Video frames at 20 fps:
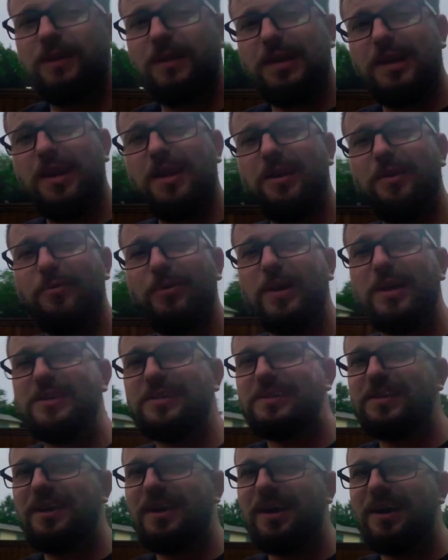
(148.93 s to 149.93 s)
no... Anyways,
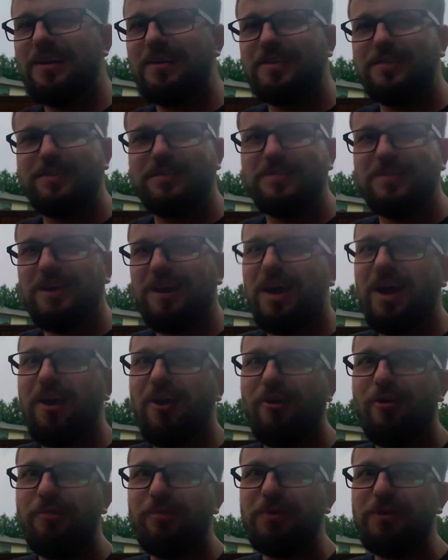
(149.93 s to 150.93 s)
guys, I
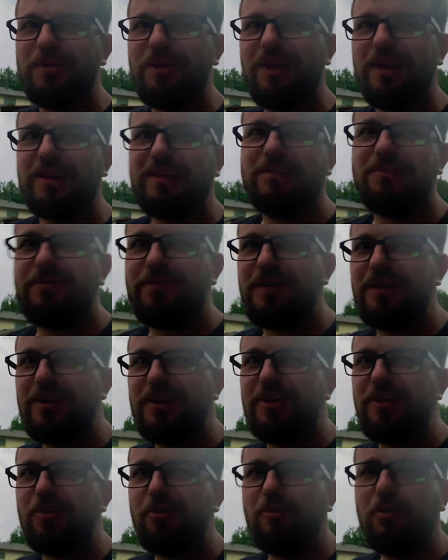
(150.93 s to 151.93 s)
hope you liked the
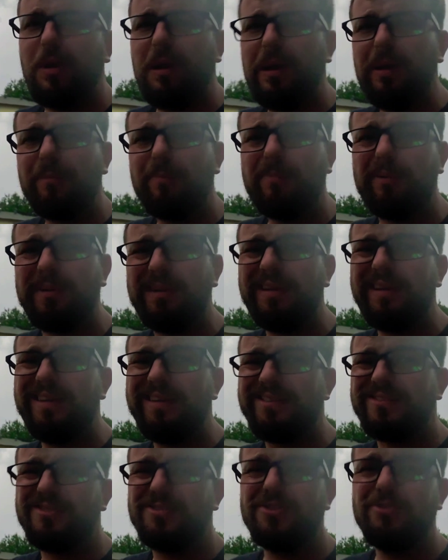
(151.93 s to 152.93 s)
video.
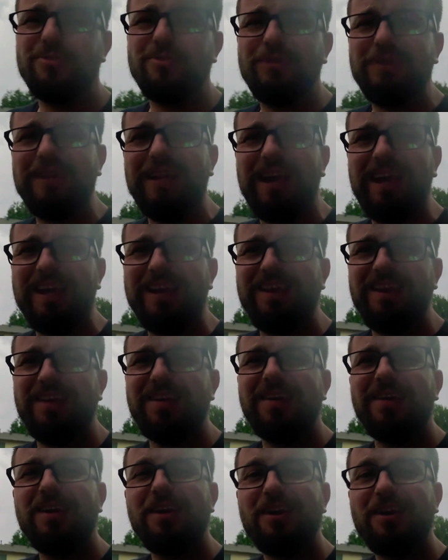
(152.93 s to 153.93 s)
Please do like,
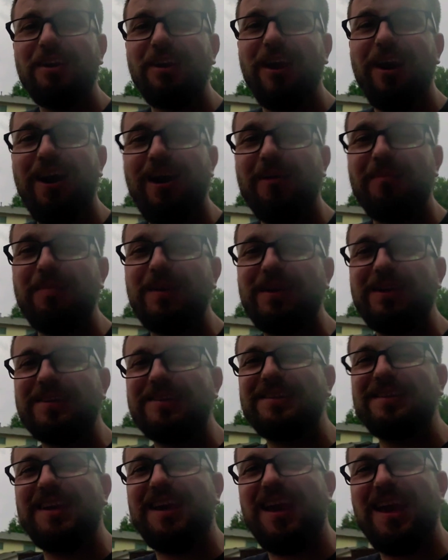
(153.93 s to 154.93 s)

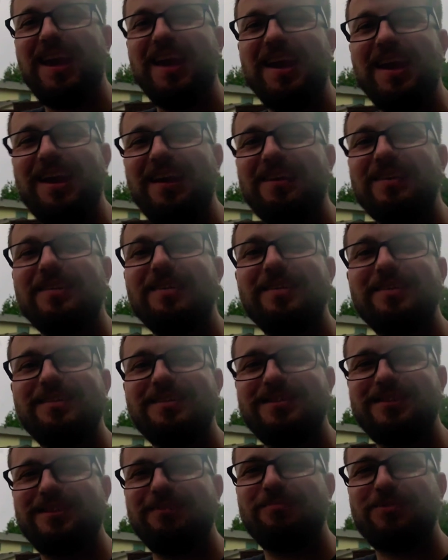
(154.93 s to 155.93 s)
comment, and
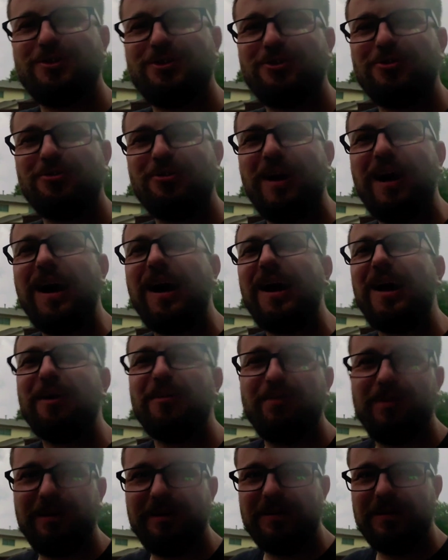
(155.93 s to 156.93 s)
subscribe.
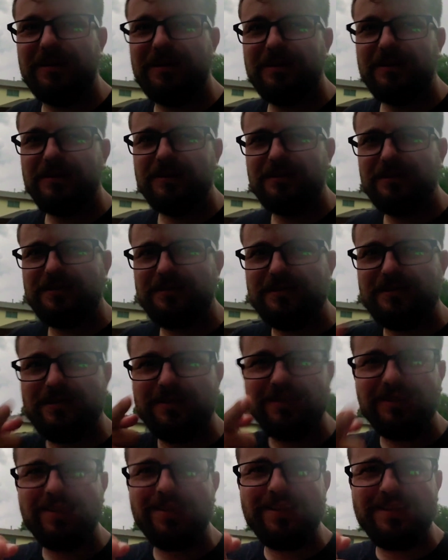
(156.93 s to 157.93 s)

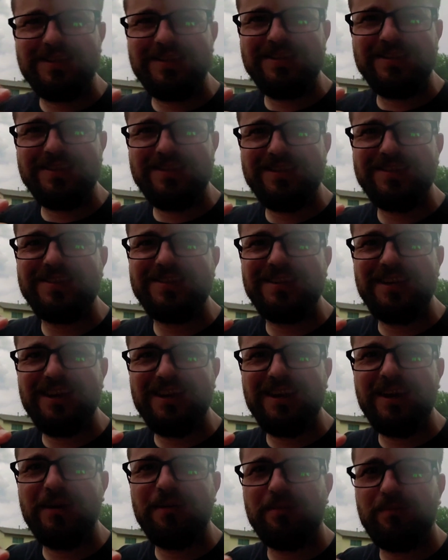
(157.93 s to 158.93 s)
This is a
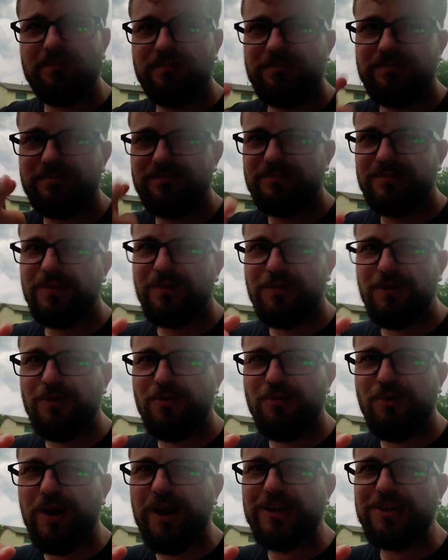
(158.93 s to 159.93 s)
stick up. If you
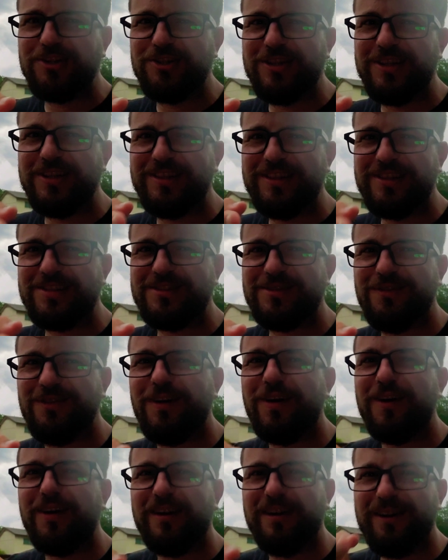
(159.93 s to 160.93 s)
watched it this
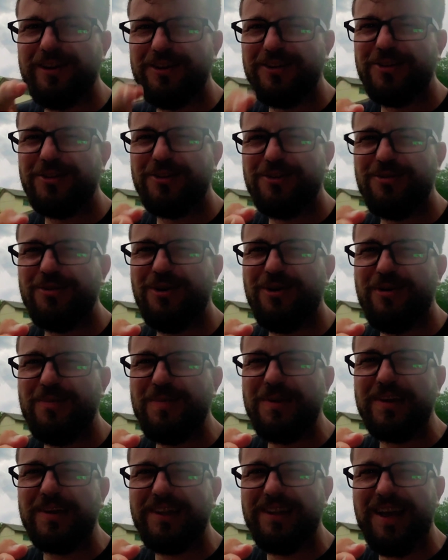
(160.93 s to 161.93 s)
far, you owe
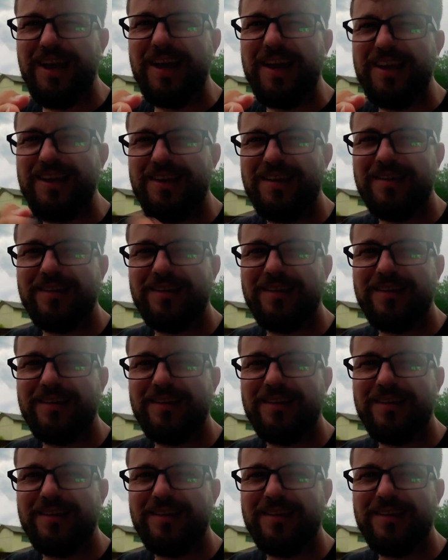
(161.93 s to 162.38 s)
me a like.